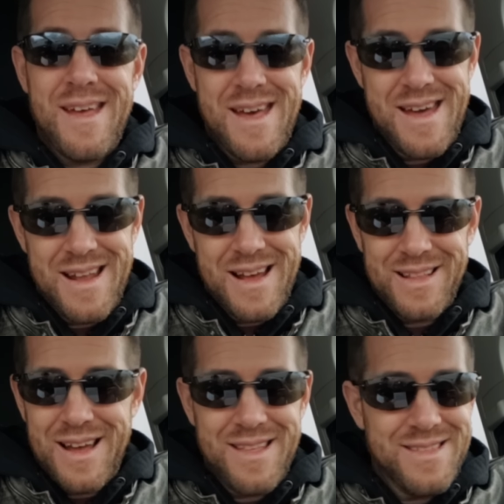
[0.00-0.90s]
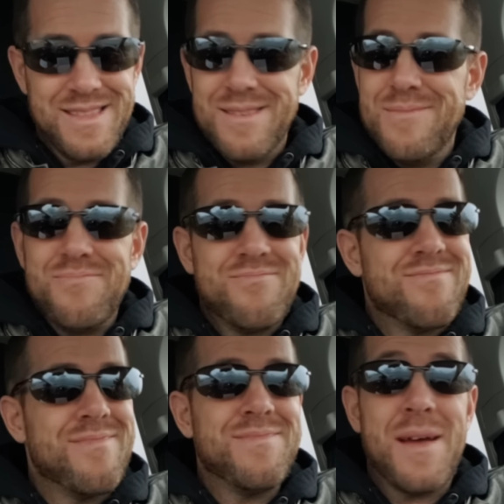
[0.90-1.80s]
And I
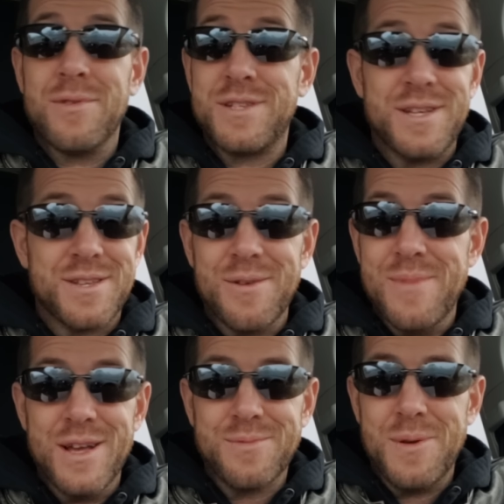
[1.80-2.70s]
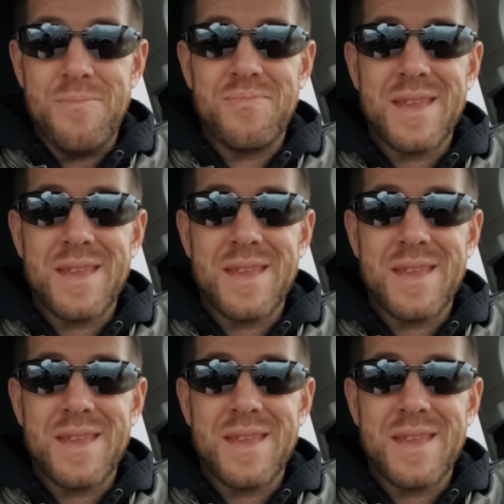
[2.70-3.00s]
never ceases to amaze me.